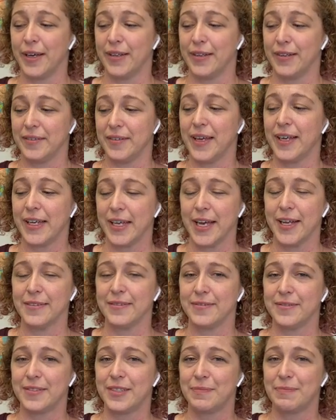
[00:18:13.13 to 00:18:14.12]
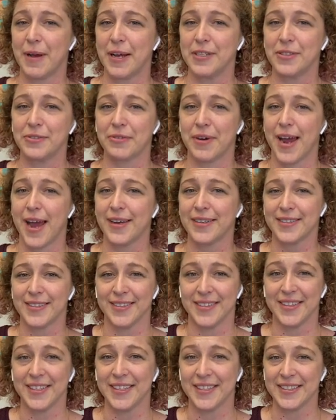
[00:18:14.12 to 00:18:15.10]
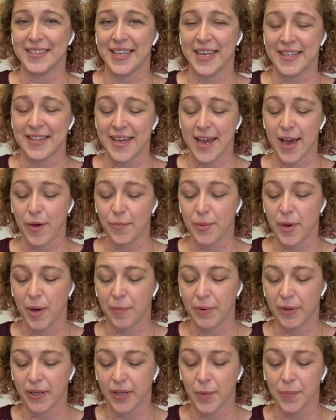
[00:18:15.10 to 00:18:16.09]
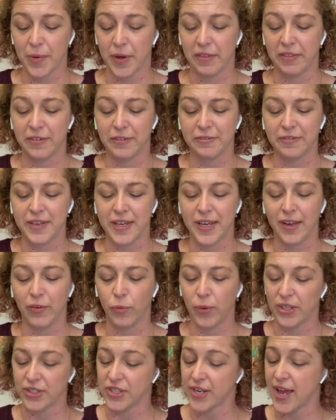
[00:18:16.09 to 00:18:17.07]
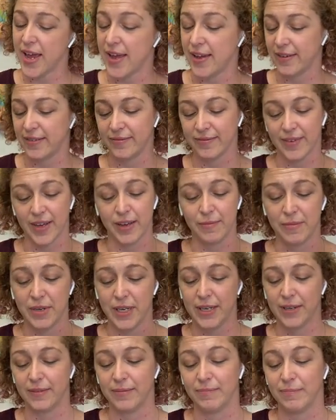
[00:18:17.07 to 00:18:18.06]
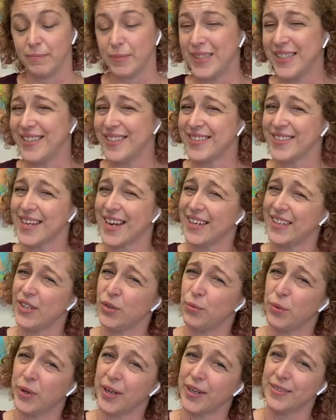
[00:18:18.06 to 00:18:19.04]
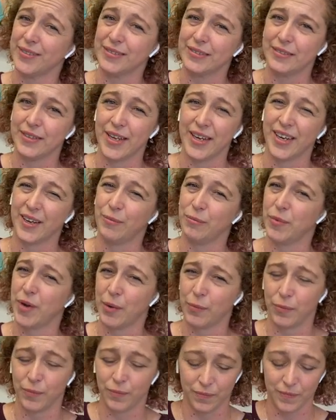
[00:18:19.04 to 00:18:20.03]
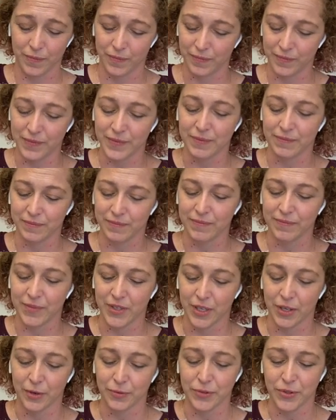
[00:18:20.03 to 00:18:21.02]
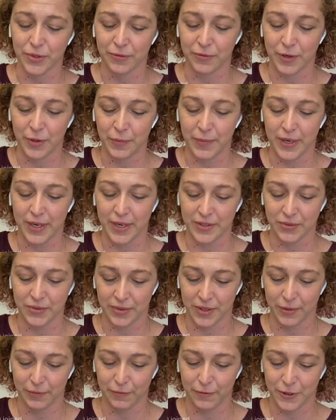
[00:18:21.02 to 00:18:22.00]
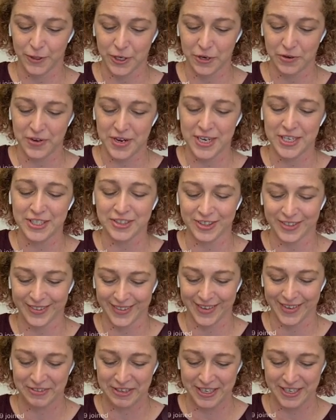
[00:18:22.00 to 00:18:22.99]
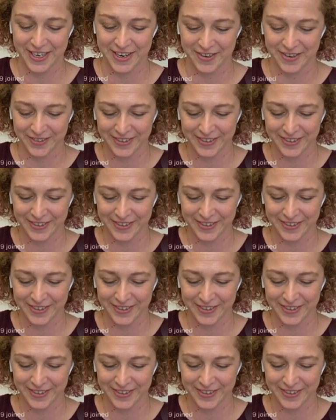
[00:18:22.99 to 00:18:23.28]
again, spice racks and things like that popping up on the feed, which, hey, I mean, please, I need one, and I'm so if anybody has one up for donation, let me know.